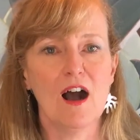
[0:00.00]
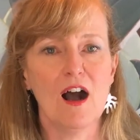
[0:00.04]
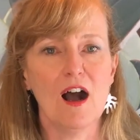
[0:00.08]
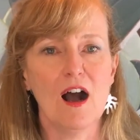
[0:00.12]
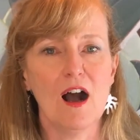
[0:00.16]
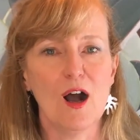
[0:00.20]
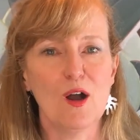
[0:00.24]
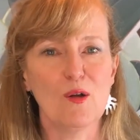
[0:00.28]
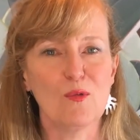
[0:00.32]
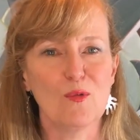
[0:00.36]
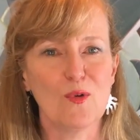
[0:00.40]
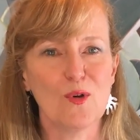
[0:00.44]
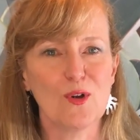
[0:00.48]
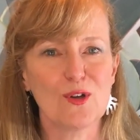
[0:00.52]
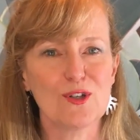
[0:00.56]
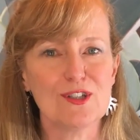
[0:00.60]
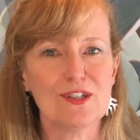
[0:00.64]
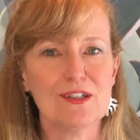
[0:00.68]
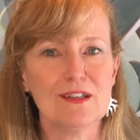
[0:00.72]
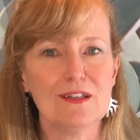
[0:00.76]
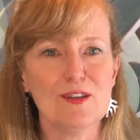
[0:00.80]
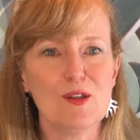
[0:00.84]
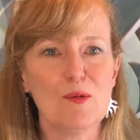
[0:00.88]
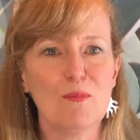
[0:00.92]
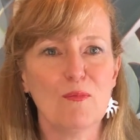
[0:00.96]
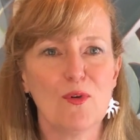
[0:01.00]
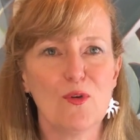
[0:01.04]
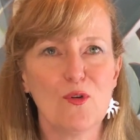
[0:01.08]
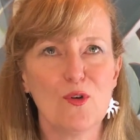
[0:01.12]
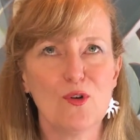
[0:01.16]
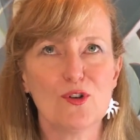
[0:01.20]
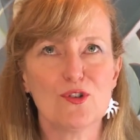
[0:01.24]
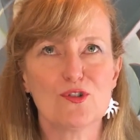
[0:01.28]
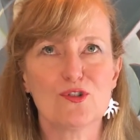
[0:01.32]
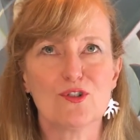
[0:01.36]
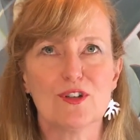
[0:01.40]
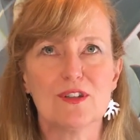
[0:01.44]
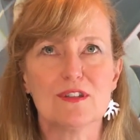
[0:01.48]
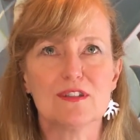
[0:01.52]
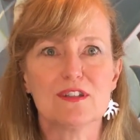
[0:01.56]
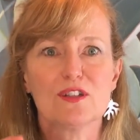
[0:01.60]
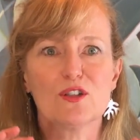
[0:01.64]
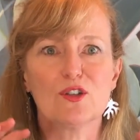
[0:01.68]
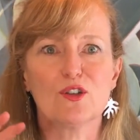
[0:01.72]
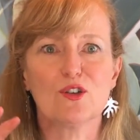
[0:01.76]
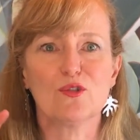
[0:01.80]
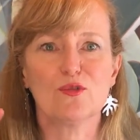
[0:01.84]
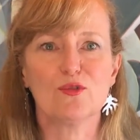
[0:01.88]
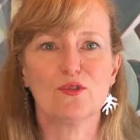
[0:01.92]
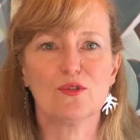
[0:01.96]
I wanted the portraits to
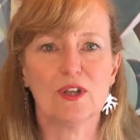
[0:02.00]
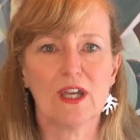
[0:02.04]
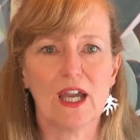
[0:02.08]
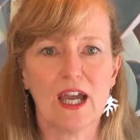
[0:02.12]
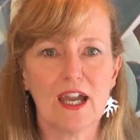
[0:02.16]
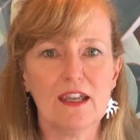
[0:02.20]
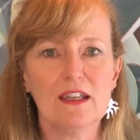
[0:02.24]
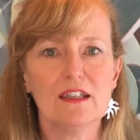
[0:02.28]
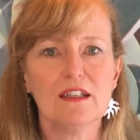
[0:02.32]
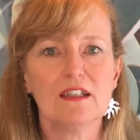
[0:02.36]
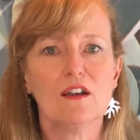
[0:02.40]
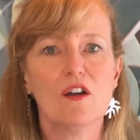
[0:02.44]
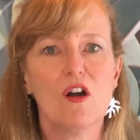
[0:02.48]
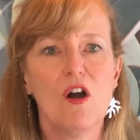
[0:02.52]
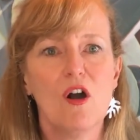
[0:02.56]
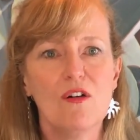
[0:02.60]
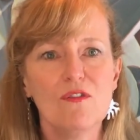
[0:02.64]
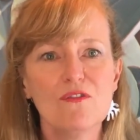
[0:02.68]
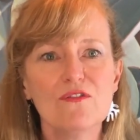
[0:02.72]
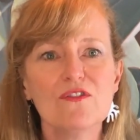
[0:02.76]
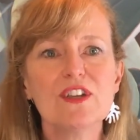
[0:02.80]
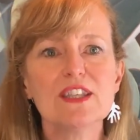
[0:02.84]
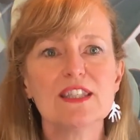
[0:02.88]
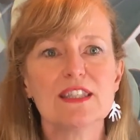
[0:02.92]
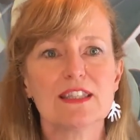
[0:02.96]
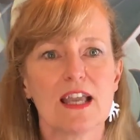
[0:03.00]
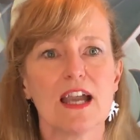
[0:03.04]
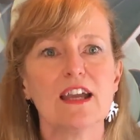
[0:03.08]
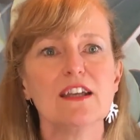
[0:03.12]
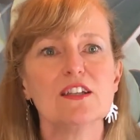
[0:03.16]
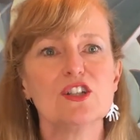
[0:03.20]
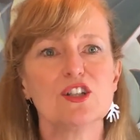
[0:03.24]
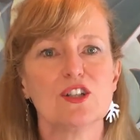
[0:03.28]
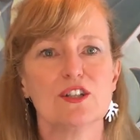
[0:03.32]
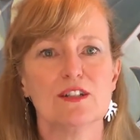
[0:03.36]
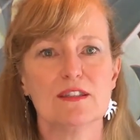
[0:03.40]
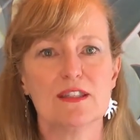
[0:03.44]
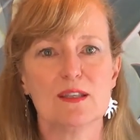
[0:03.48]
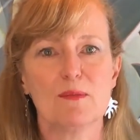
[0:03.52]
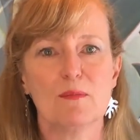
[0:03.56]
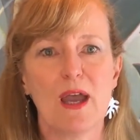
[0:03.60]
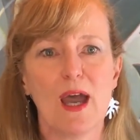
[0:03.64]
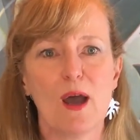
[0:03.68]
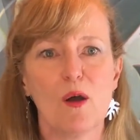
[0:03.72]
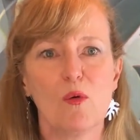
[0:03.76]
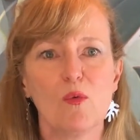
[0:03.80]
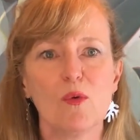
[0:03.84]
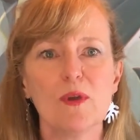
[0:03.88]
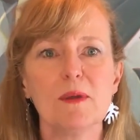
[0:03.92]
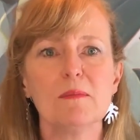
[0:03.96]
create conversations
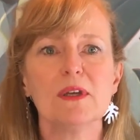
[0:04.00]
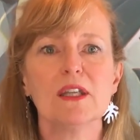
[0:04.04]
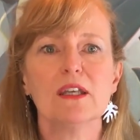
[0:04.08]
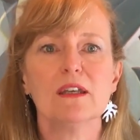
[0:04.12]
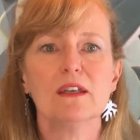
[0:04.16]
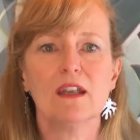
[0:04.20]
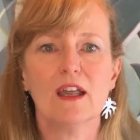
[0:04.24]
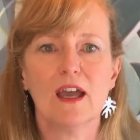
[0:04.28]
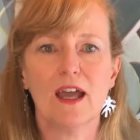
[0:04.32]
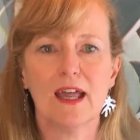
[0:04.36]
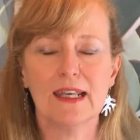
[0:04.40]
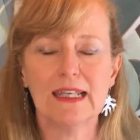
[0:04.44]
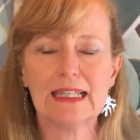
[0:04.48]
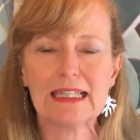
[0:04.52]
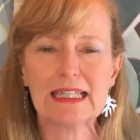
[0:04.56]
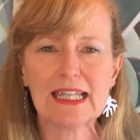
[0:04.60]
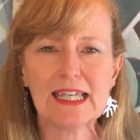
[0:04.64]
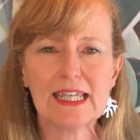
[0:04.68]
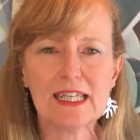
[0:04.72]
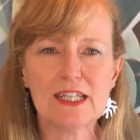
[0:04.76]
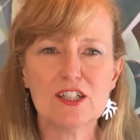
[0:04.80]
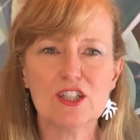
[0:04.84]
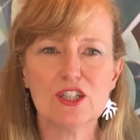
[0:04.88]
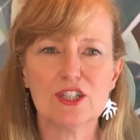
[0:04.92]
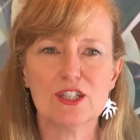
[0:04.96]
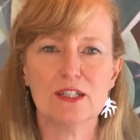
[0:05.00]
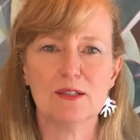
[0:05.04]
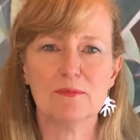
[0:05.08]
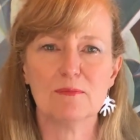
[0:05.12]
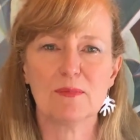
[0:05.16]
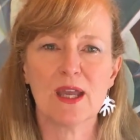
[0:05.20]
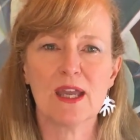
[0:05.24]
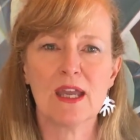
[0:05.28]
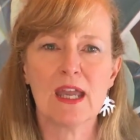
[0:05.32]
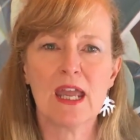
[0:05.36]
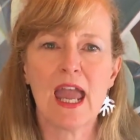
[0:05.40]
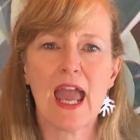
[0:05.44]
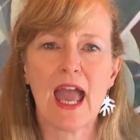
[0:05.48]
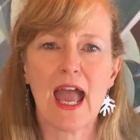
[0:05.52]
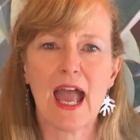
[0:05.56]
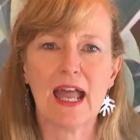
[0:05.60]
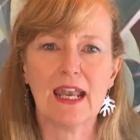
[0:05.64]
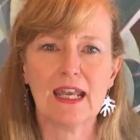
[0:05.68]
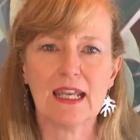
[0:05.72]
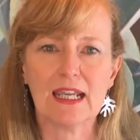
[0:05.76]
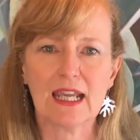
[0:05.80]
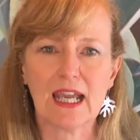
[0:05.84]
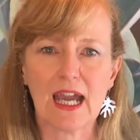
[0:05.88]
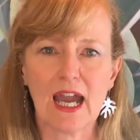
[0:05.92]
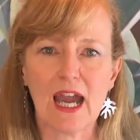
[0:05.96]
about women and leadership and
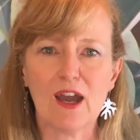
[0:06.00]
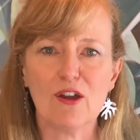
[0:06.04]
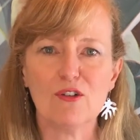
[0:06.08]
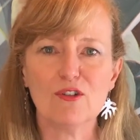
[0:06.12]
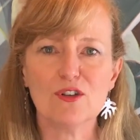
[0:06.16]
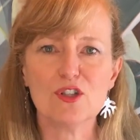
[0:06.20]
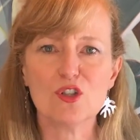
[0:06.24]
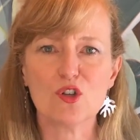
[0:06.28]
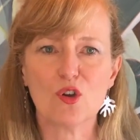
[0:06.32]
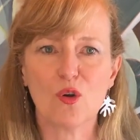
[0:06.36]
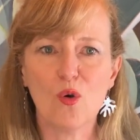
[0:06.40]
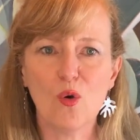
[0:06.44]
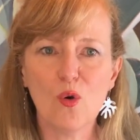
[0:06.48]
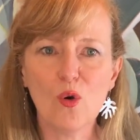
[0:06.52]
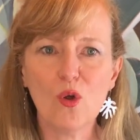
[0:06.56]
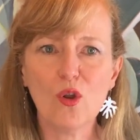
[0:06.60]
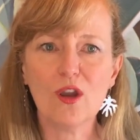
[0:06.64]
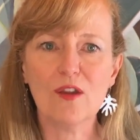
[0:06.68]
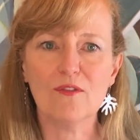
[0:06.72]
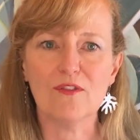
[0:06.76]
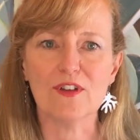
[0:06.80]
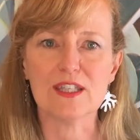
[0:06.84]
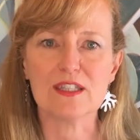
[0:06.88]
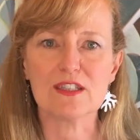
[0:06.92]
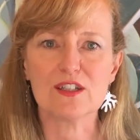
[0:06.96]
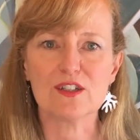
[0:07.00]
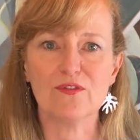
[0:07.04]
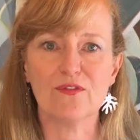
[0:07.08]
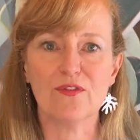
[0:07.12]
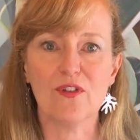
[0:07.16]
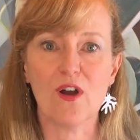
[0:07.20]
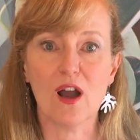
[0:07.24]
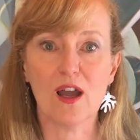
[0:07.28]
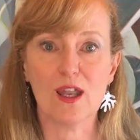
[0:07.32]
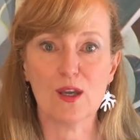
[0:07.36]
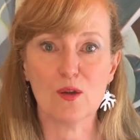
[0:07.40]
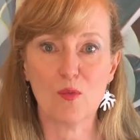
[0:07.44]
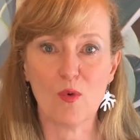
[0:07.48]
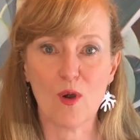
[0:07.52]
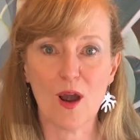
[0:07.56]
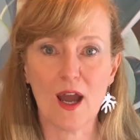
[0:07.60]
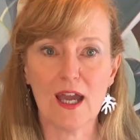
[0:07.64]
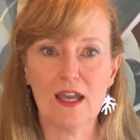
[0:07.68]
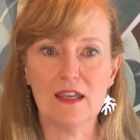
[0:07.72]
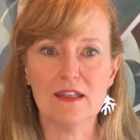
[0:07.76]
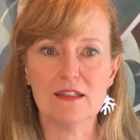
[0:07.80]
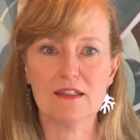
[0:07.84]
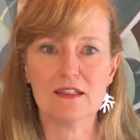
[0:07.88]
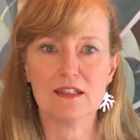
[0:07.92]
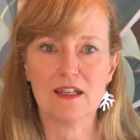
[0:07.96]
encourage all of us to find
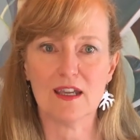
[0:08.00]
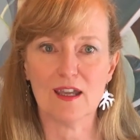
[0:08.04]
ways to